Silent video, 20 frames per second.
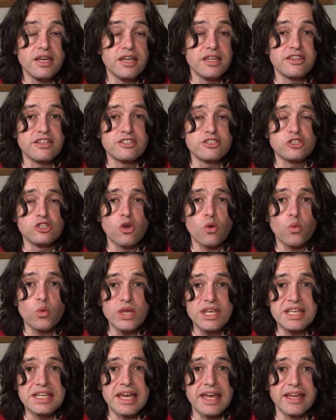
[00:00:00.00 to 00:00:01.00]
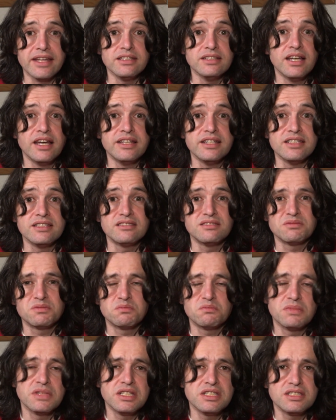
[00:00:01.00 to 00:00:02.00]
This is a weak N and it's
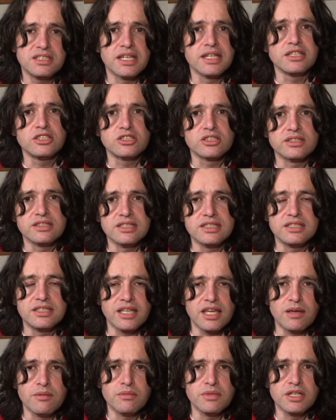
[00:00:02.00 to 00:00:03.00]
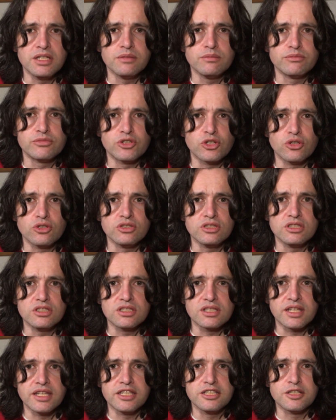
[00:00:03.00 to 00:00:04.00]
essentially the same in broad and
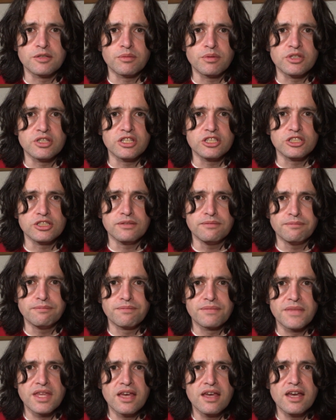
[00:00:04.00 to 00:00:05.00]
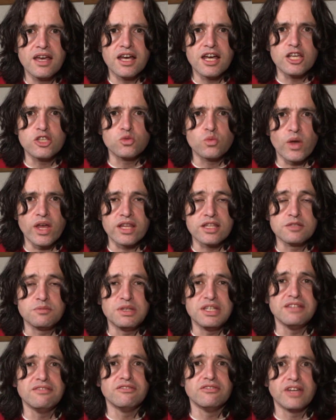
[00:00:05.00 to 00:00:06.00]
slender position, as well as
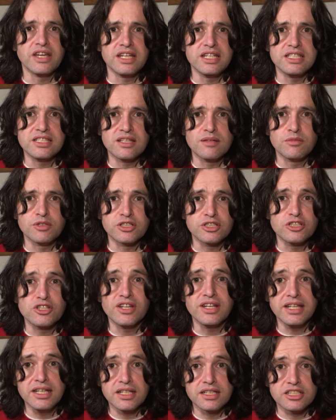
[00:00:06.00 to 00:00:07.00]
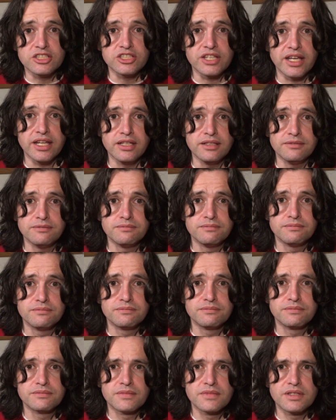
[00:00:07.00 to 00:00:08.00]
being very similar to an English N.
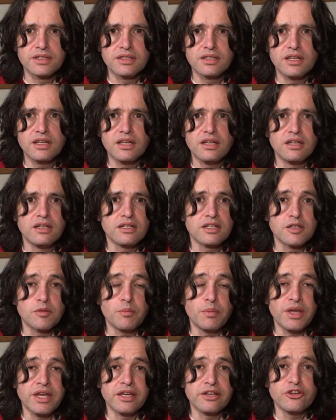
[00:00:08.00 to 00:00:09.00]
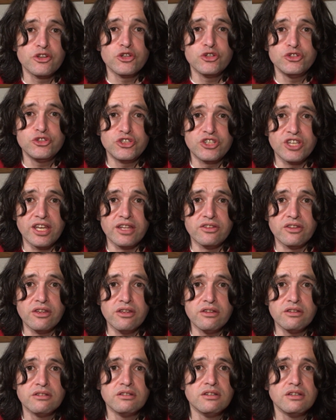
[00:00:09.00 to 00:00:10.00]
Compare chena
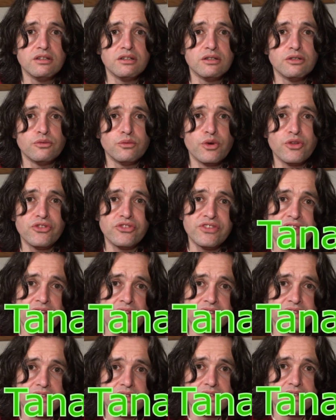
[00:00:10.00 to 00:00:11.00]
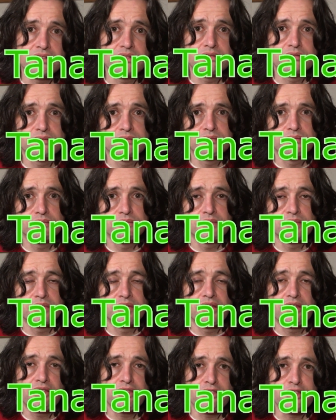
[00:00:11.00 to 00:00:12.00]
with tana,
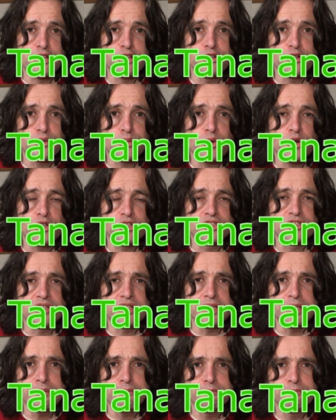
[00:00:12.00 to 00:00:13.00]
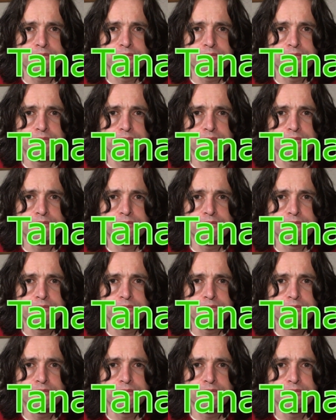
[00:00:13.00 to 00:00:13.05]
thin or watery.